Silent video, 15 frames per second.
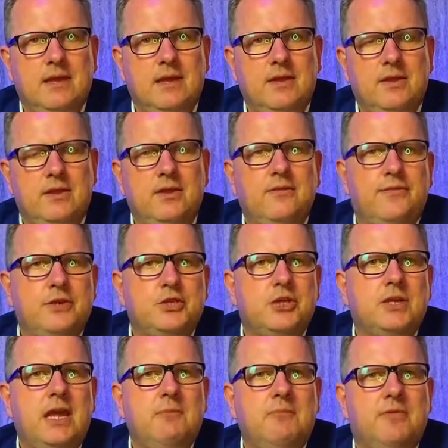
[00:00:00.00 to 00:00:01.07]
The official
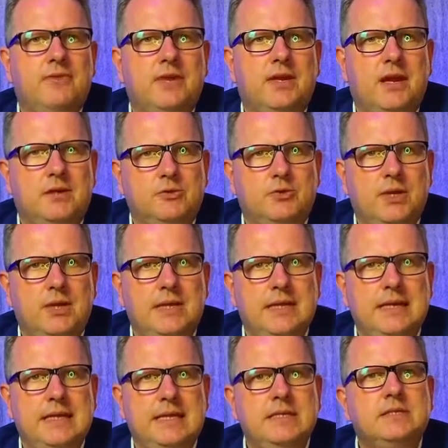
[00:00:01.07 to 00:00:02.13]
name of the country
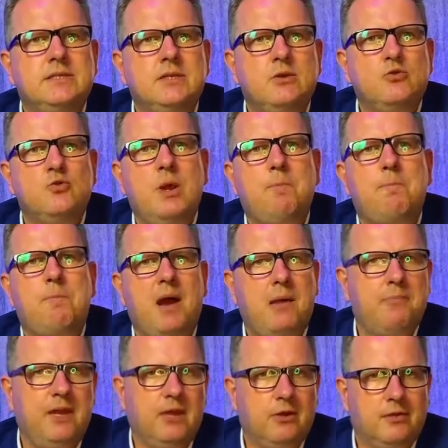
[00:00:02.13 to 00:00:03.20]
is
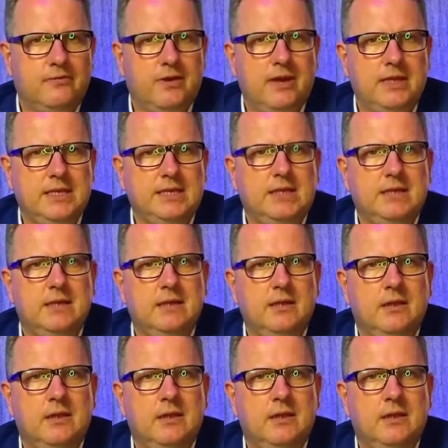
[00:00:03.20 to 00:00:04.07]
Republic of Haiti,